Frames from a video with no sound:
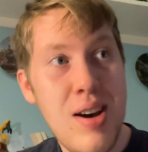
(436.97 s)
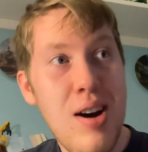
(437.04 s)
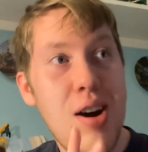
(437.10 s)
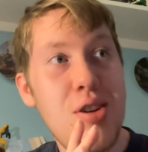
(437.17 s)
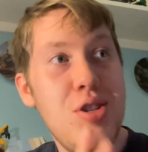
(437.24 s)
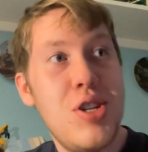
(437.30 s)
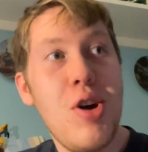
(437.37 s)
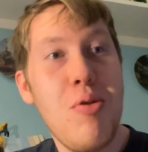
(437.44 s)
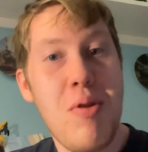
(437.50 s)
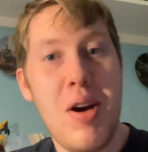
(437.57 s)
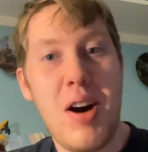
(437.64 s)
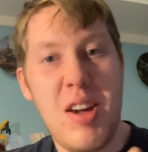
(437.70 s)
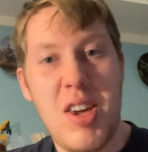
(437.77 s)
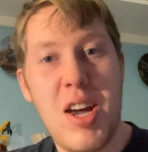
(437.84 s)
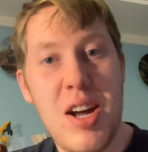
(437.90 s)
Oh, sorry,
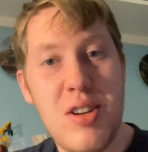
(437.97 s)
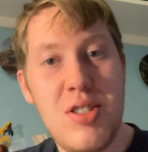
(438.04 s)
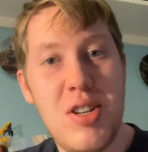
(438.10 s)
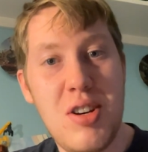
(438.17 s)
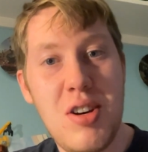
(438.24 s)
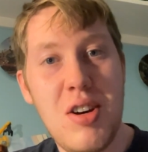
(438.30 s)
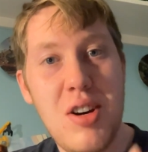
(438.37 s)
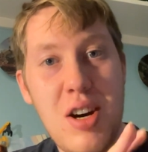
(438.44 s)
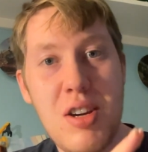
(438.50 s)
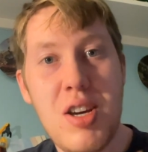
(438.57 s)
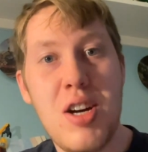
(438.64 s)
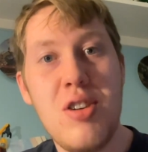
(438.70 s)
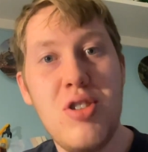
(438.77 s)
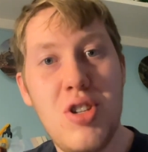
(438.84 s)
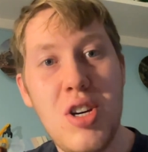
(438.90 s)
I can't
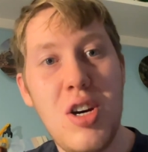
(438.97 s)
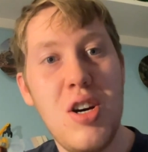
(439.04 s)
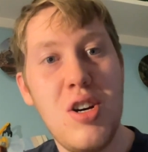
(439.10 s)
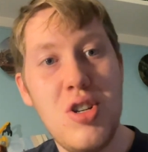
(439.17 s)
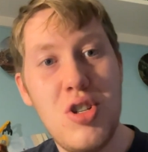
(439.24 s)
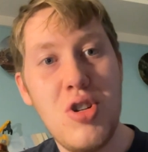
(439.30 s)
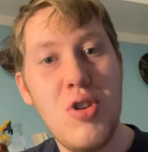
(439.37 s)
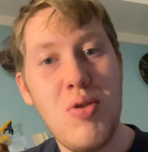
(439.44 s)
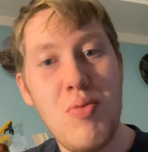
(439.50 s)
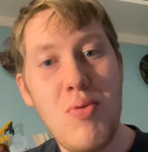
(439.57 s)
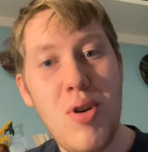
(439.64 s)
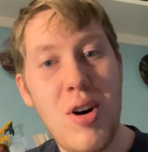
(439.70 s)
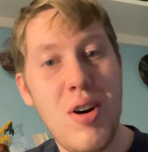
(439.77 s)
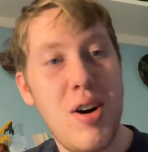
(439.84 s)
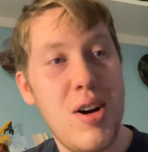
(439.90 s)
draw
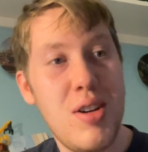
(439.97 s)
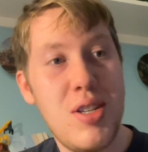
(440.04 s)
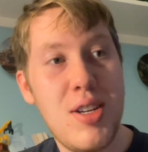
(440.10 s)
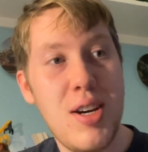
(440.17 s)
what